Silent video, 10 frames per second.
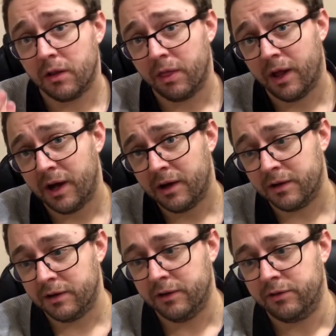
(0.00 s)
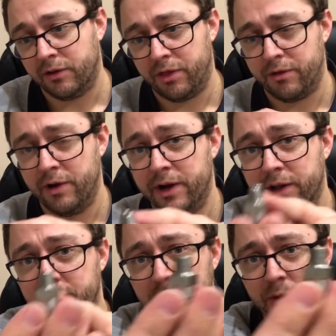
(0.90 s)
that is
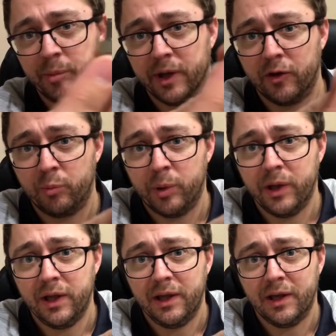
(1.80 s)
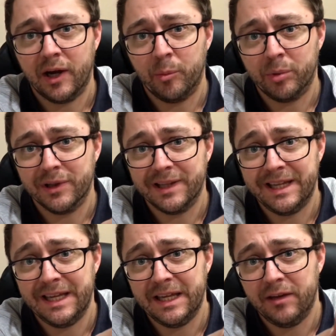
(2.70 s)
threaded BSP, I
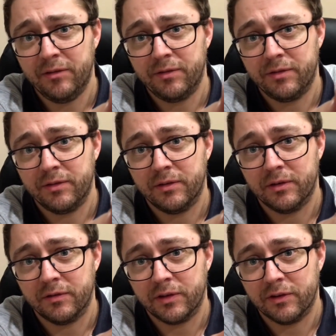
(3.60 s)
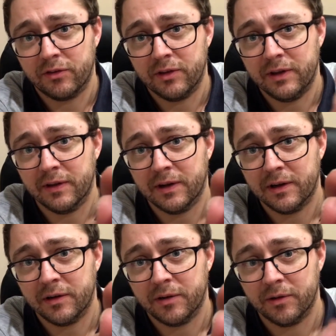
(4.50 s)
believe, if you can see
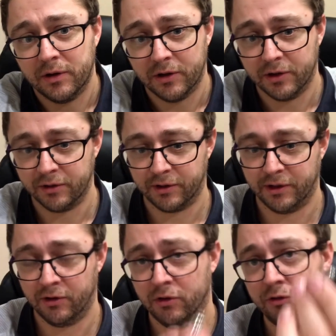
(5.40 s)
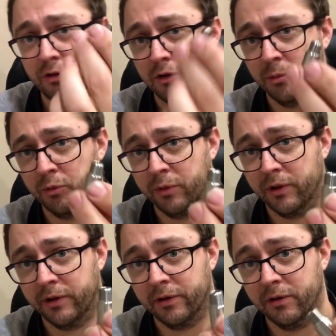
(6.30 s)
that, and it also comes with
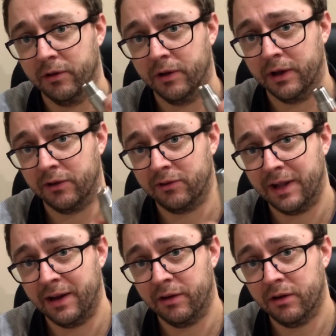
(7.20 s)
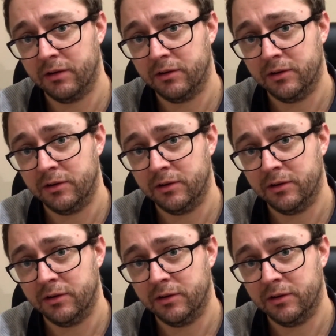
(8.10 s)
a little extender.